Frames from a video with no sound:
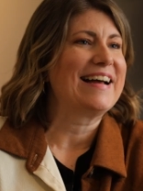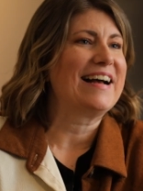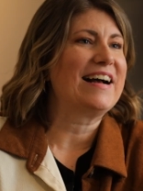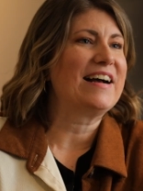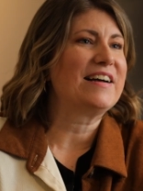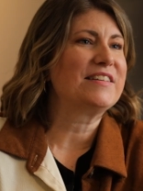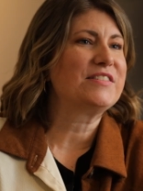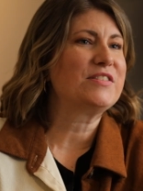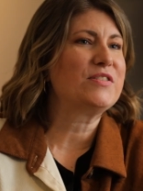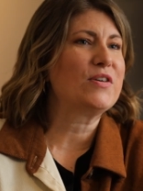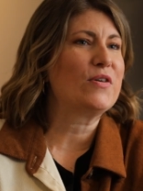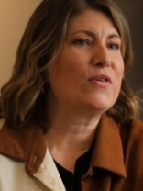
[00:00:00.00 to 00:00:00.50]

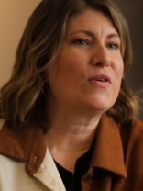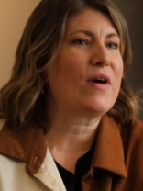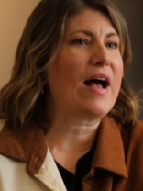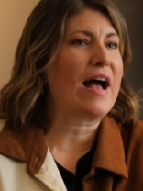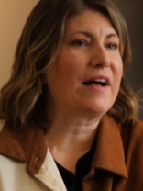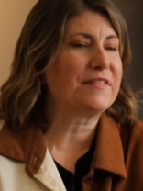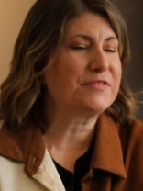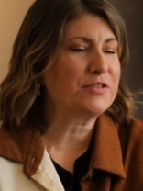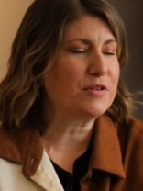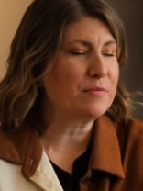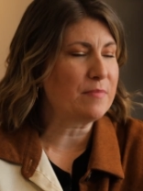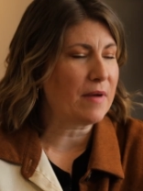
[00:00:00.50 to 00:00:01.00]
Uh, so
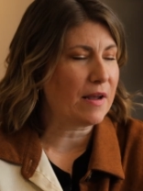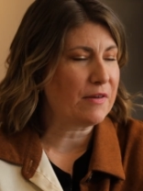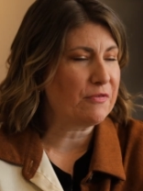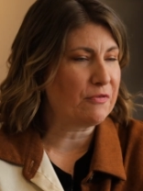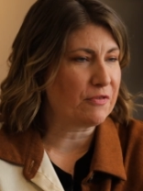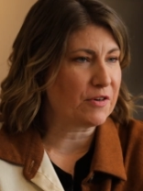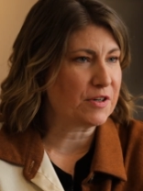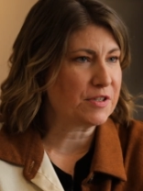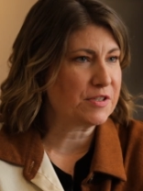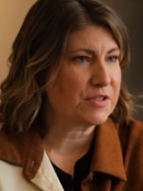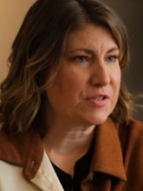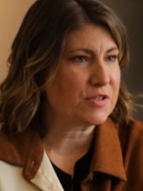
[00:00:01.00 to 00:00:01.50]
after my
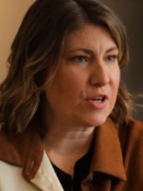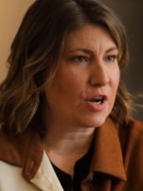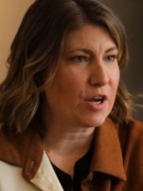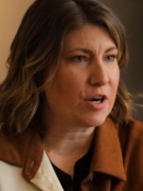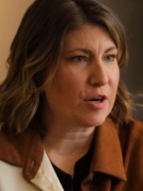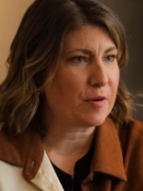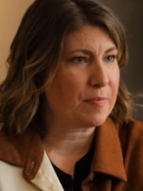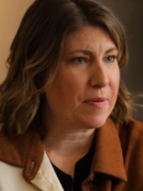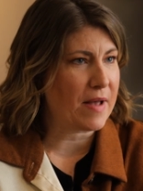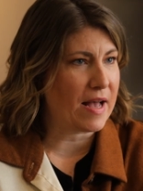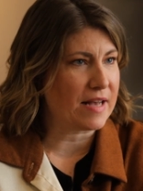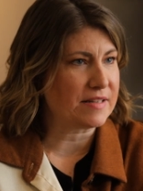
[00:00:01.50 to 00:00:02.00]
first
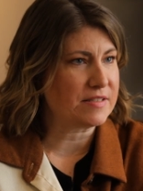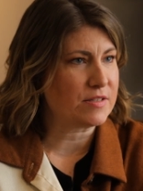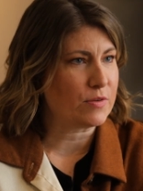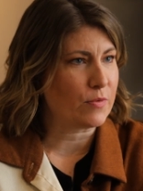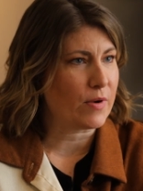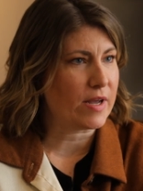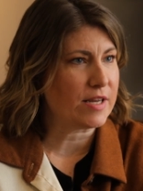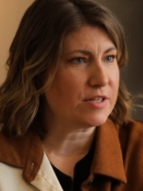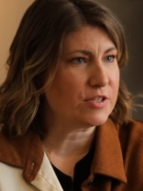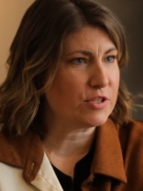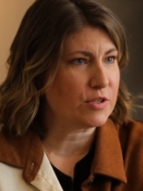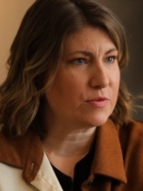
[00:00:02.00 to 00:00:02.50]
daughter passed
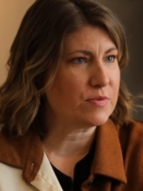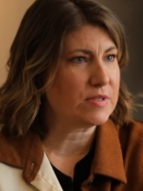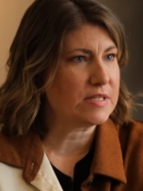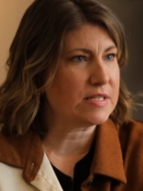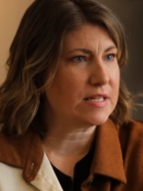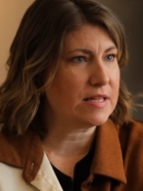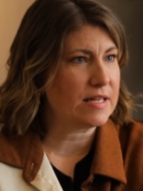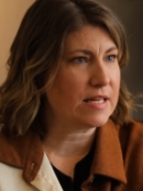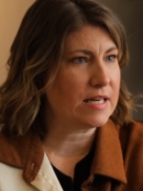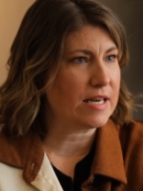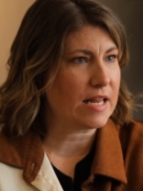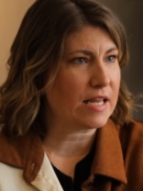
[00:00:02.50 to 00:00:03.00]
away, she was
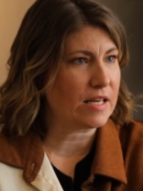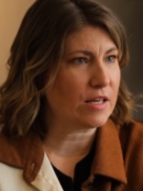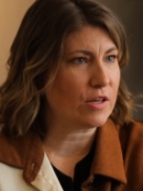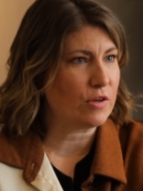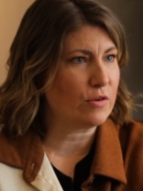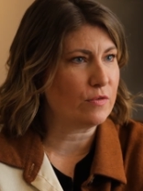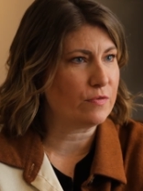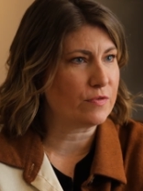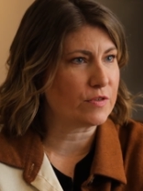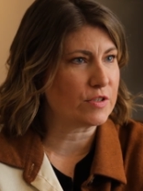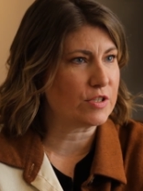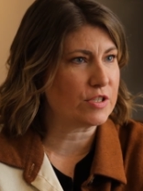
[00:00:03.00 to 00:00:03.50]
in the
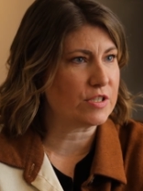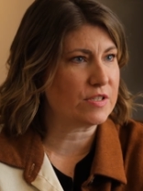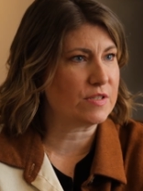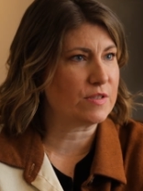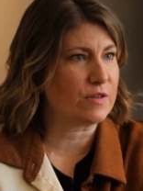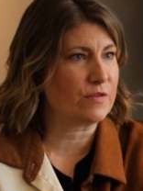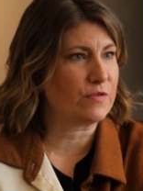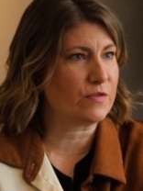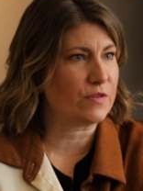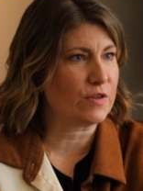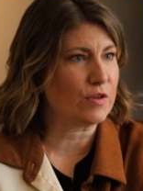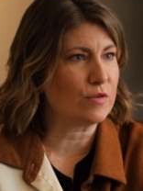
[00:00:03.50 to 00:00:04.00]
NICU for
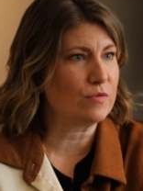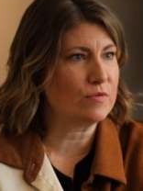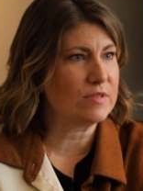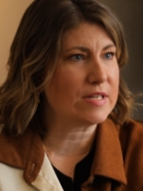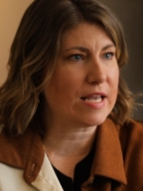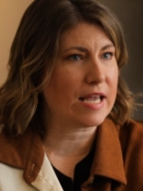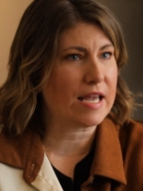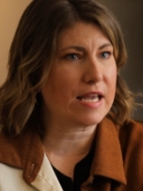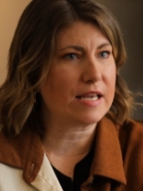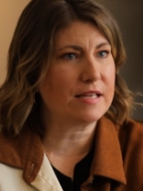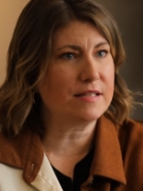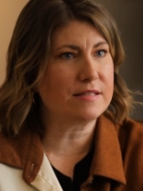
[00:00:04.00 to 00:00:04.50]
just a few
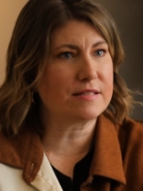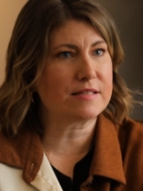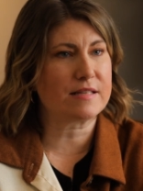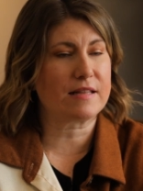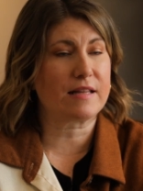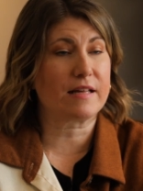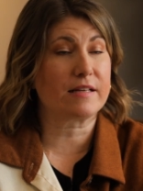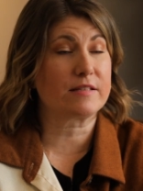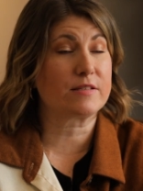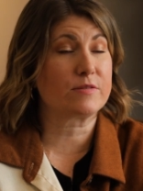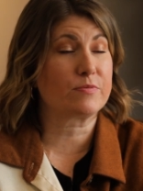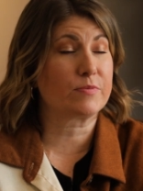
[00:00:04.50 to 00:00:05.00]
days,
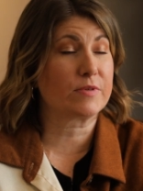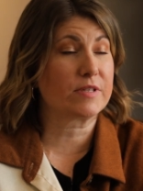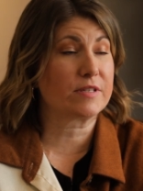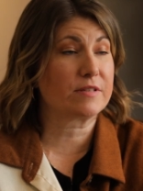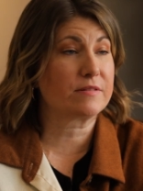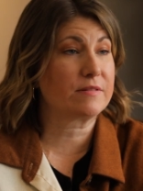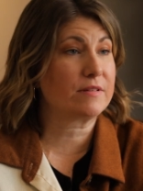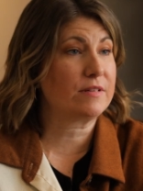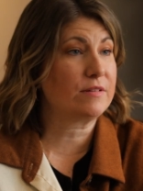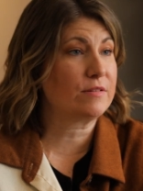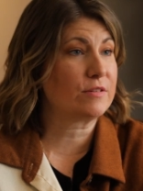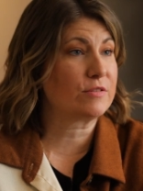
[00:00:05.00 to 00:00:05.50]
and that's mm-hmm.
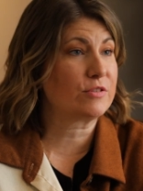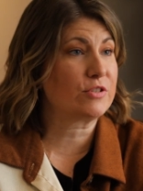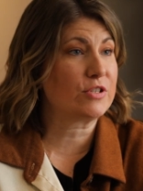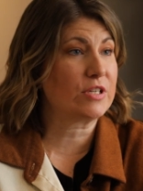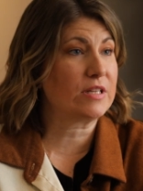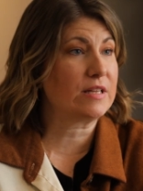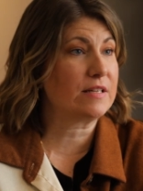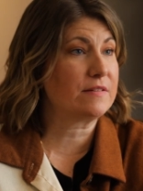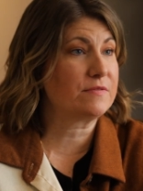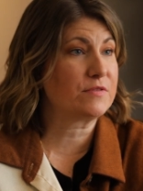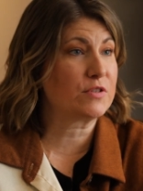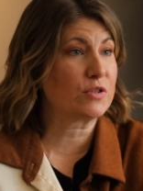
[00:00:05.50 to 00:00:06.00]
where you know
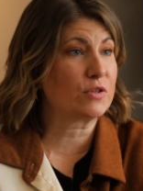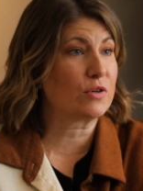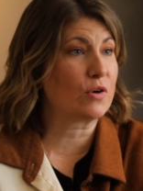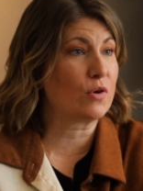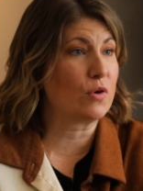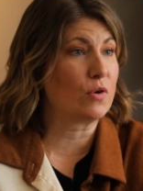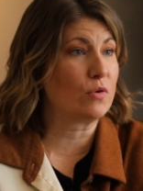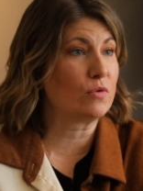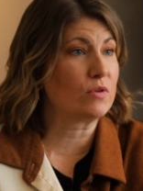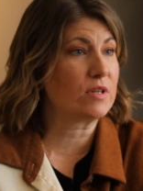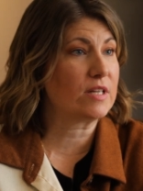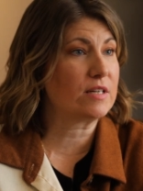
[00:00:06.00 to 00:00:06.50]
she lived her
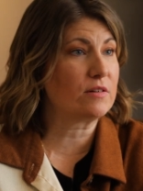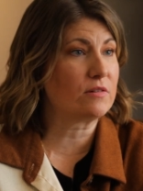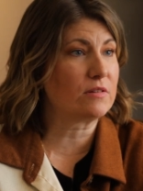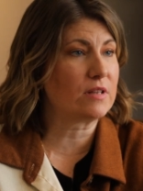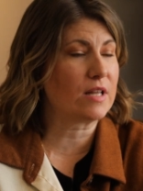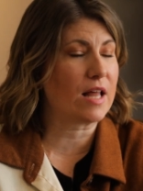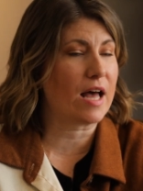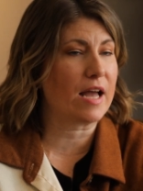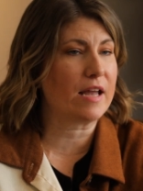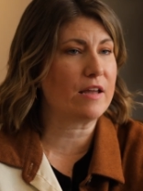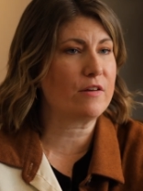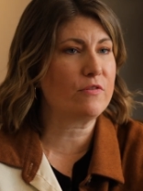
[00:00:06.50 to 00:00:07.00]
whole little
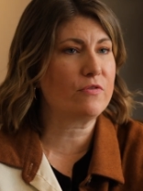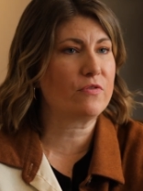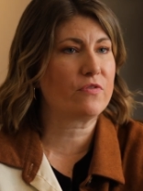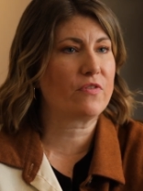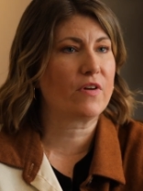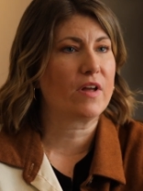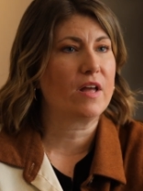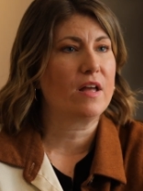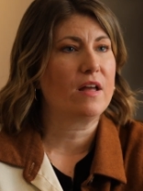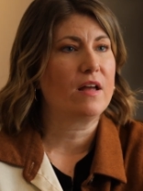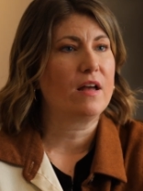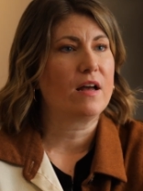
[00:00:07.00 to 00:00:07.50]
life.